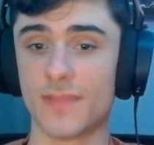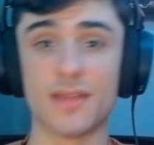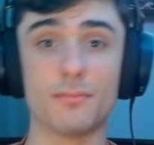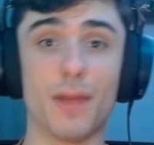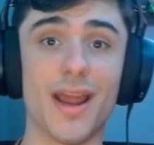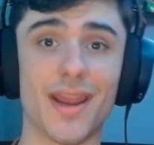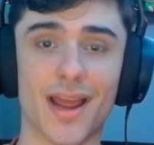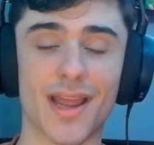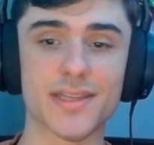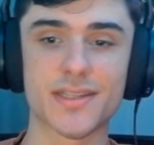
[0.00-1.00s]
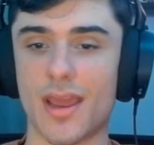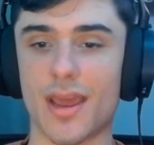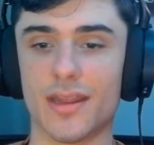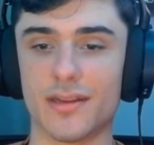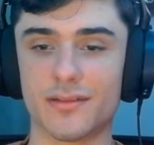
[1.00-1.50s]
in my eyes,
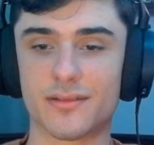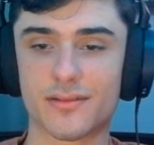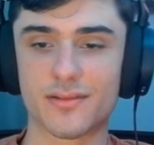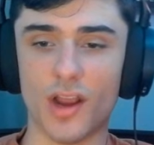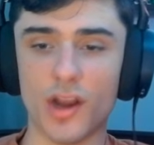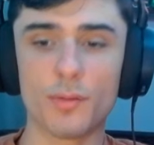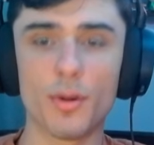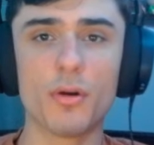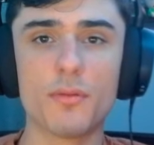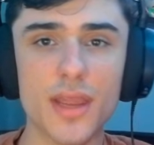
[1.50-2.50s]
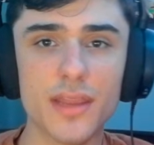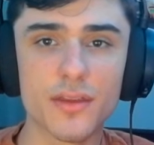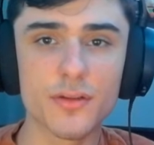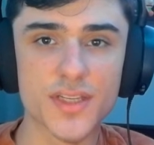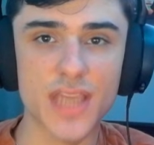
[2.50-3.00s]
and talk about what made
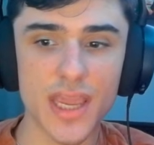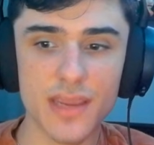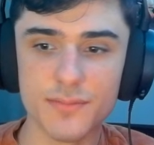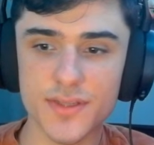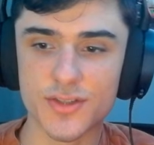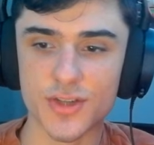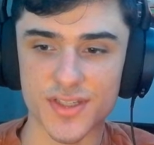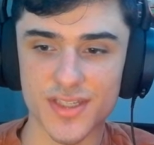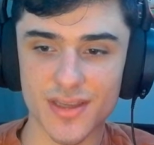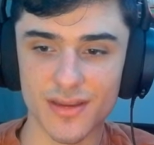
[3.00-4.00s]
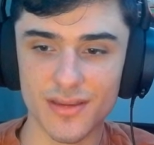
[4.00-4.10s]
those games just